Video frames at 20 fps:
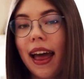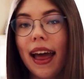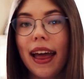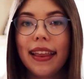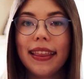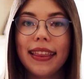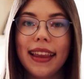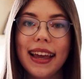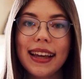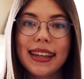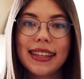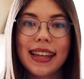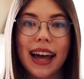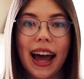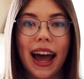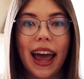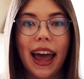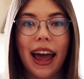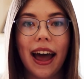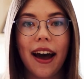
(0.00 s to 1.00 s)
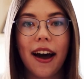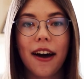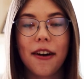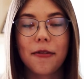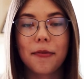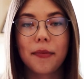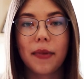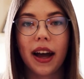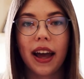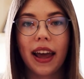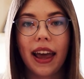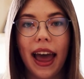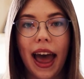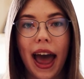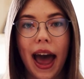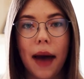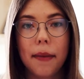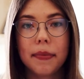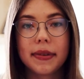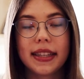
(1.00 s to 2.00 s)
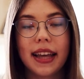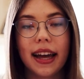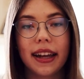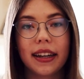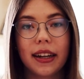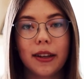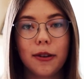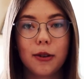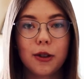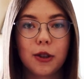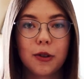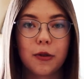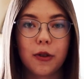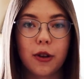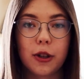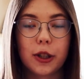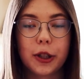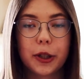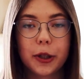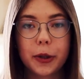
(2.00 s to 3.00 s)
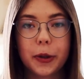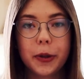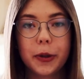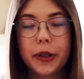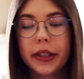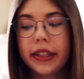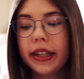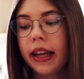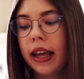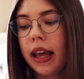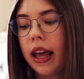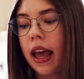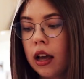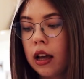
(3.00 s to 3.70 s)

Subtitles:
And next, I have my apps that I use for school.